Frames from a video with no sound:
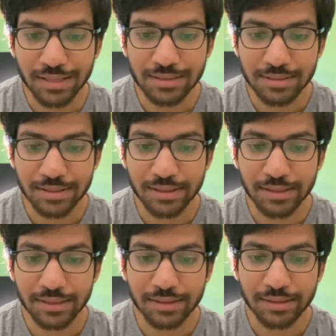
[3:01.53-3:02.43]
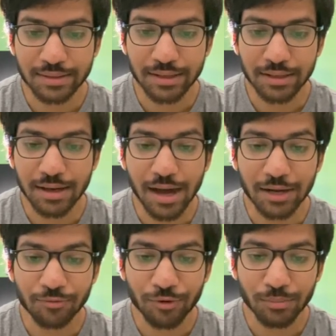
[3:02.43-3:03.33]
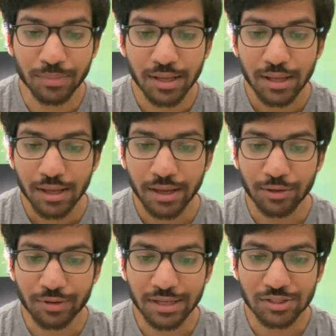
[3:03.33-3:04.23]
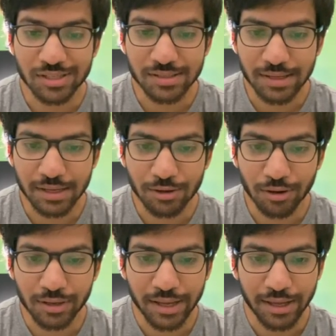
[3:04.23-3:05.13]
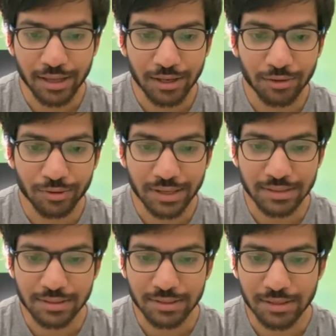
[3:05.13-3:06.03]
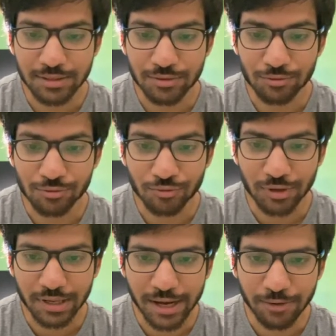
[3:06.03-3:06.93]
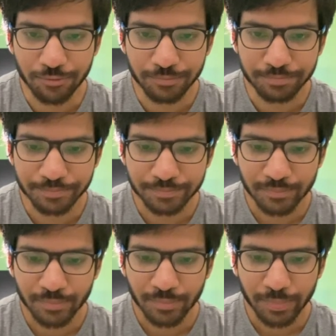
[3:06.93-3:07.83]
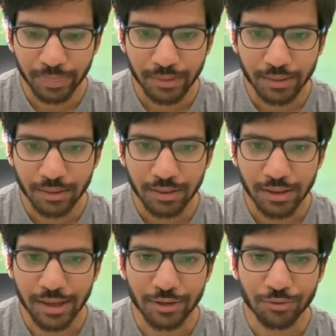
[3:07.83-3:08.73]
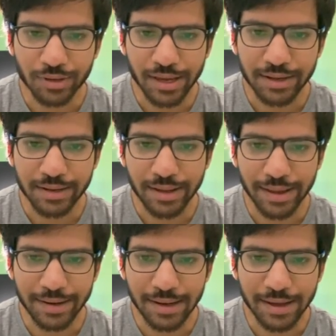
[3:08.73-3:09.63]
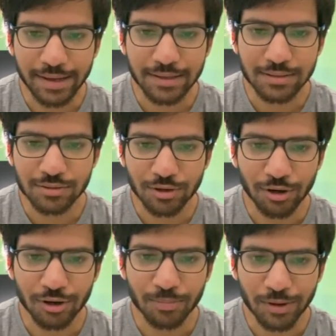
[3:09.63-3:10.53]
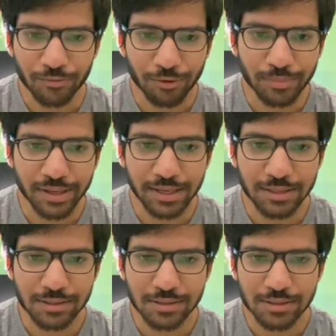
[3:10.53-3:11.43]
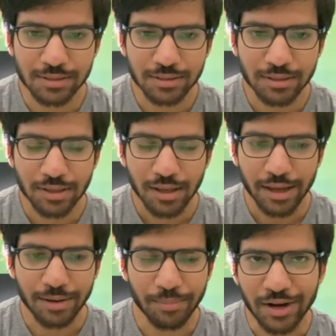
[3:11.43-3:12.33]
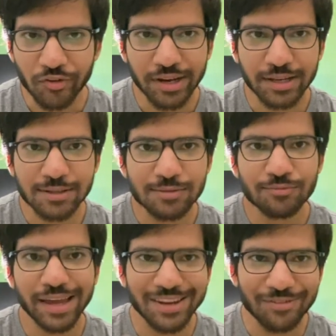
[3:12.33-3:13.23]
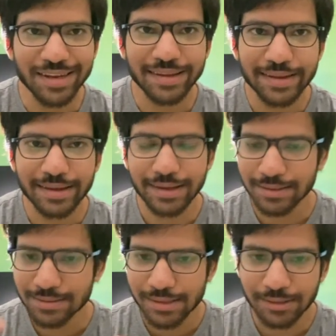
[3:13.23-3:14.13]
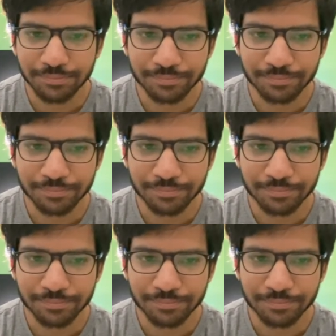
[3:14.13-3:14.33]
see the card form, and you can just click on and you can see this useful graph, and you can analyze your performance and metrics very easily.